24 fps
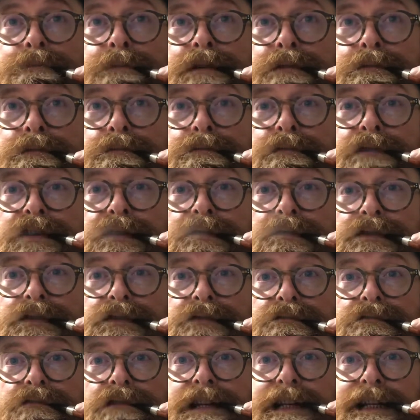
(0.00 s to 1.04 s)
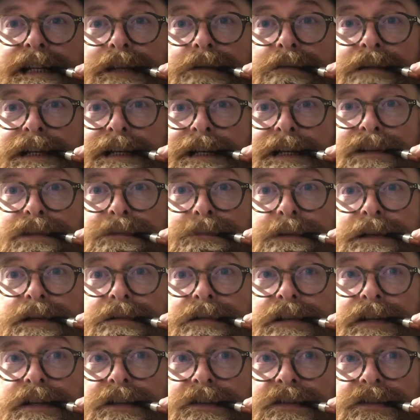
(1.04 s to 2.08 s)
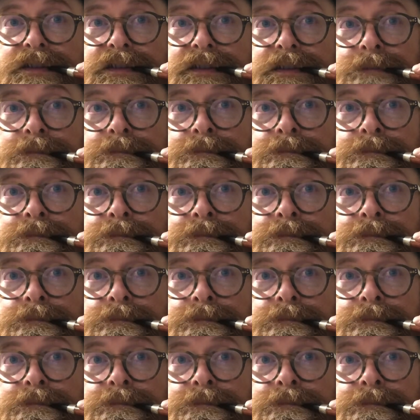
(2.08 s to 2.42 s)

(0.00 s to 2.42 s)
which was a really great experience